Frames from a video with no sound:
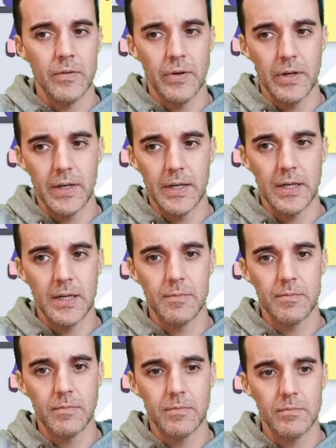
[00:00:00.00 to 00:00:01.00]

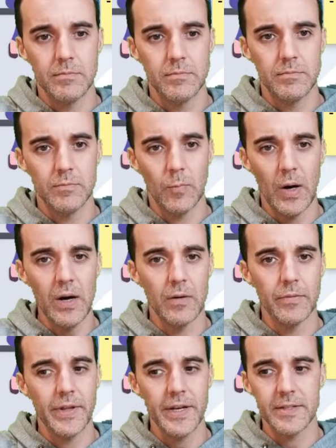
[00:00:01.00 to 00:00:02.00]
wow,
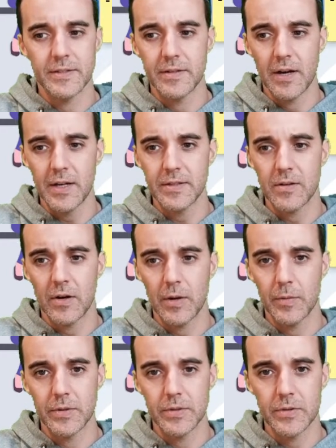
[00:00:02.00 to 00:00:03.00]
that is not starting
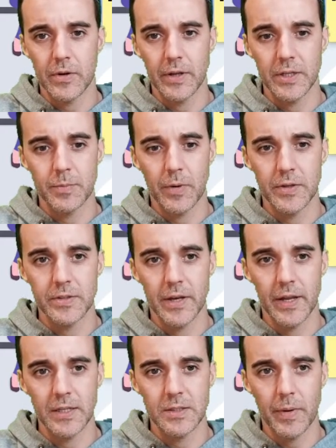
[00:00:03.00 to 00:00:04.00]
with the starting experience that I
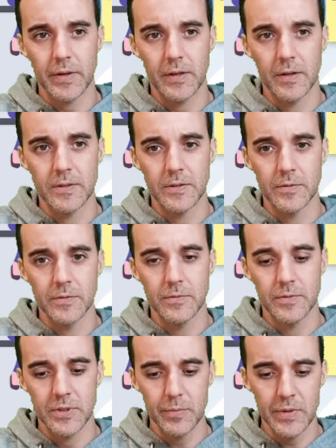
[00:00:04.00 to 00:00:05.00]
expected it to.
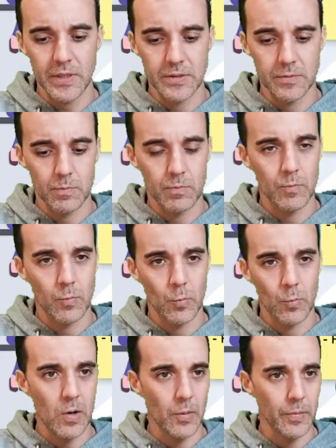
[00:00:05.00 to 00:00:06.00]
Something is
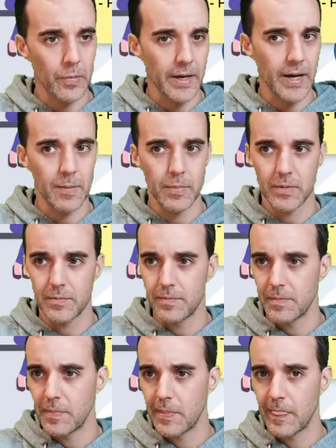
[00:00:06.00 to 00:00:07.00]
wrong with the app.
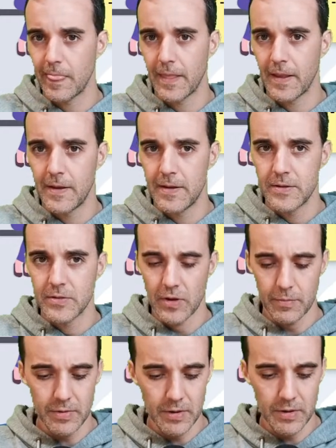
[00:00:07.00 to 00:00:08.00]
I'm
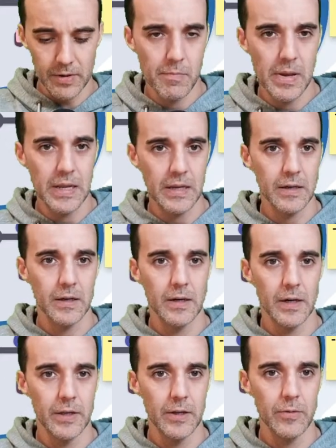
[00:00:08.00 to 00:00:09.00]
going to make
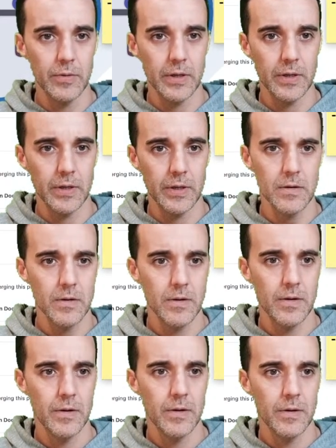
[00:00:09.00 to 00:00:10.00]
a note here.
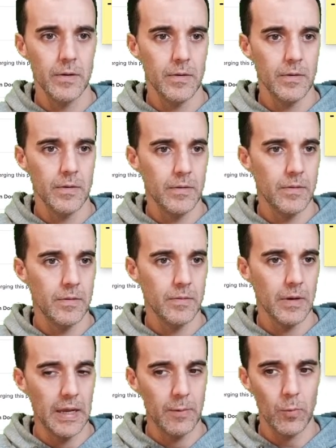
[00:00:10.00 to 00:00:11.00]

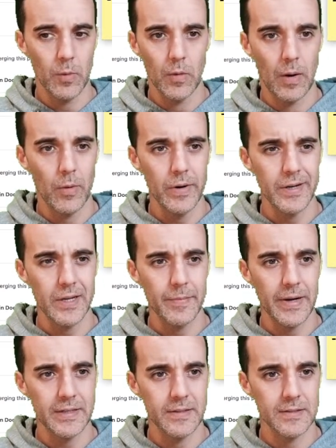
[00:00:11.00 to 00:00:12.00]
And I wanted to come
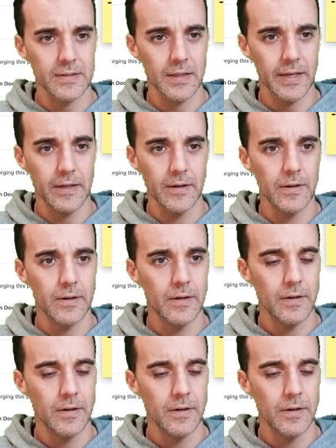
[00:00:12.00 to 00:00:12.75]
back to this later,